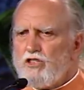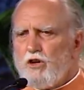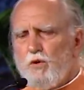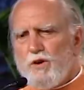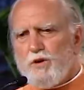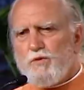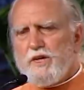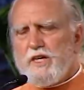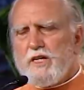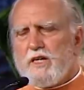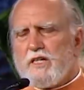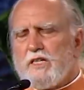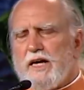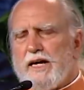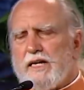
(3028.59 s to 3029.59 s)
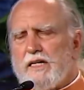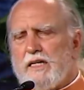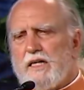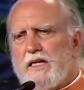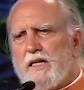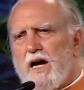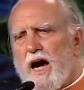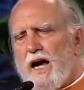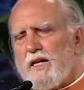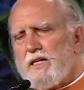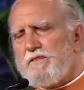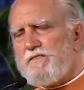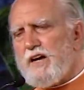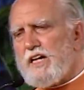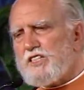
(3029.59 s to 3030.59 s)
So when we get a technique, a
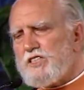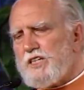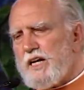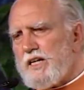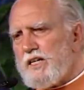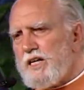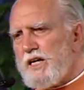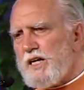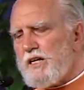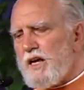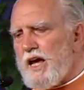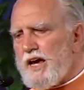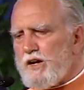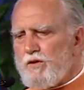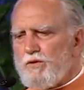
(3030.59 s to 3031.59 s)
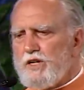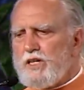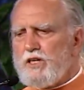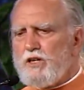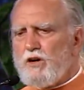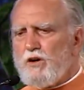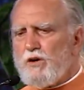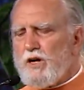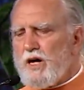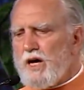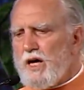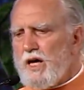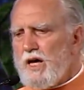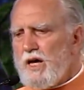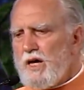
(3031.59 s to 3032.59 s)
highly advanced technique like Kriya
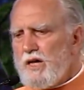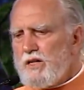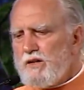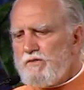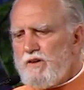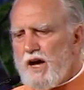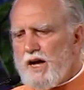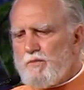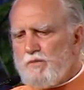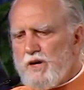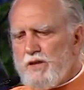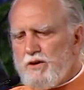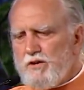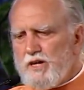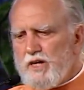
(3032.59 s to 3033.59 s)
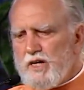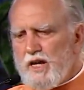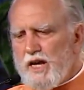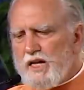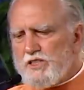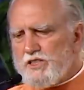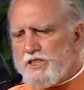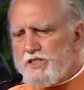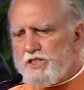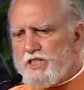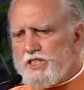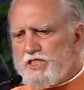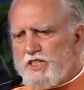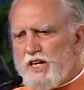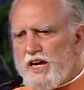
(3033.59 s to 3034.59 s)
Yoga, Divine Mother in
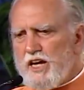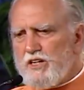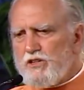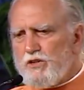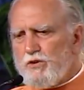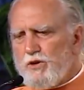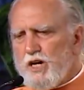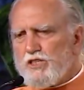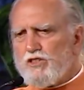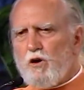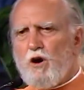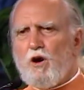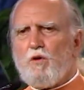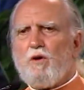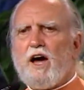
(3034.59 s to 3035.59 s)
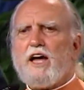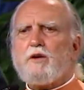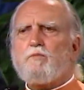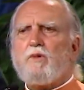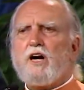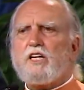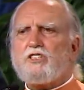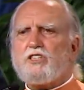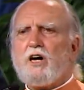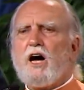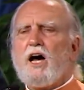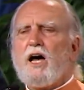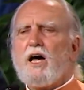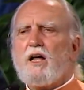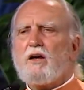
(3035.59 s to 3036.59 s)
essence is saying to us, All right, my
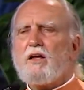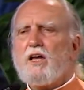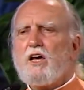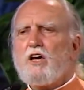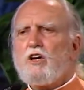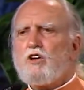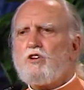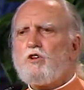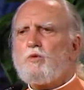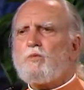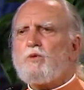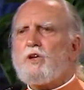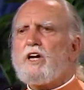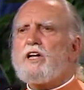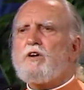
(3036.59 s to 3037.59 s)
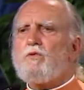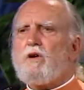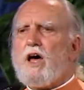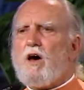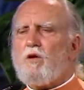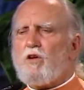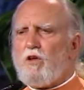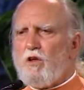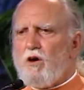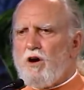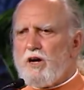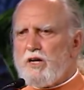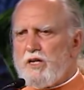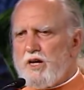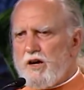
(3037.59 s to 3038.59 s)
child, you played around
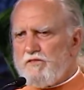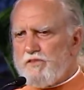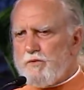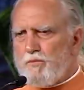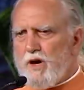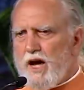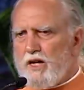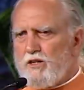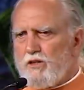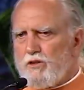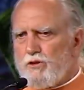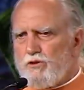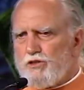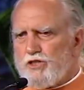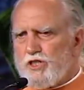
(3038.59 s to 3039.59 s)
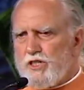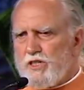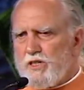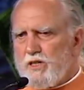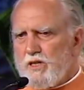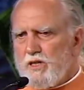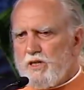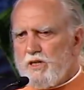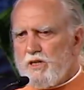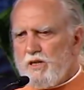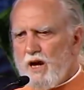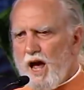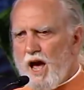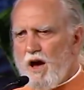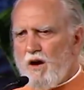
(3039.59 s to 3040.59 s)
long enough in my delusion.
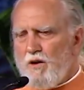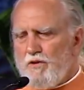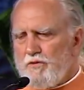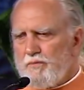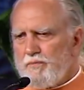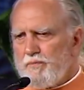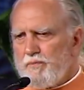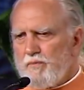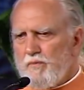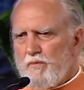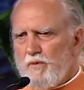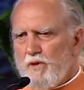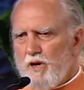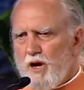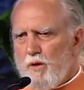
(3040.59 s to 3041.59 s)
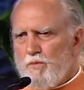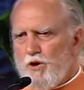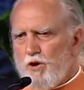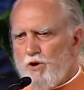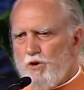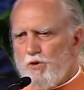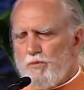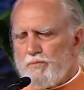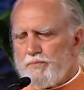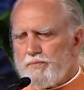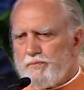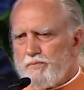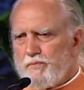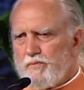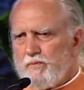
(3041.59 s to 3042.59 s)
Now, come
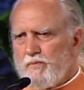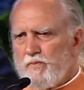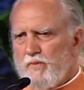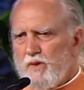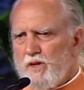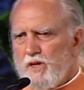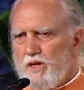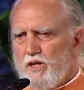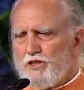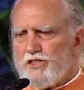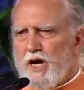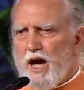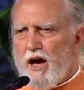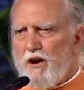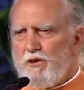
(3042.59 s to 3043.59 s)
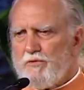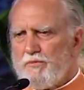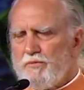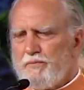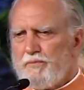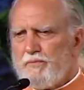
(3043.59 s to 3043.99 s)
home. Here's how.